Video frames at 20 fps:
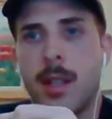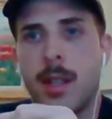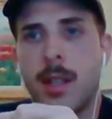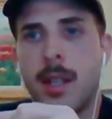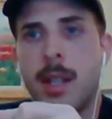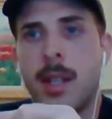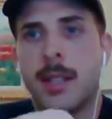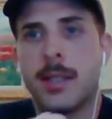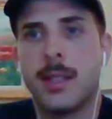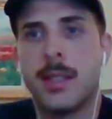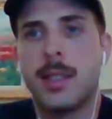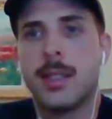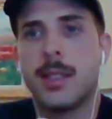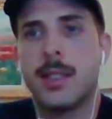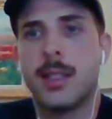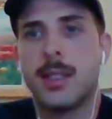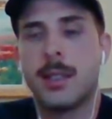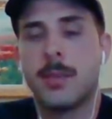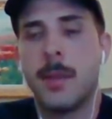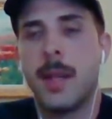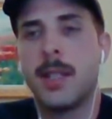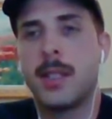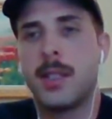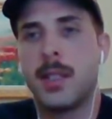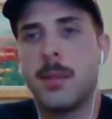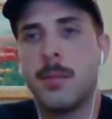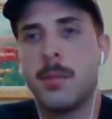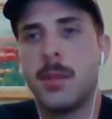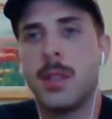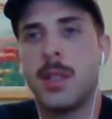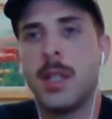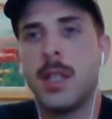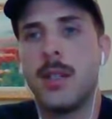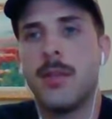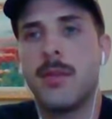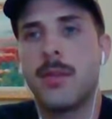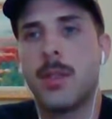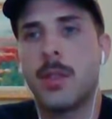Is the suspension belief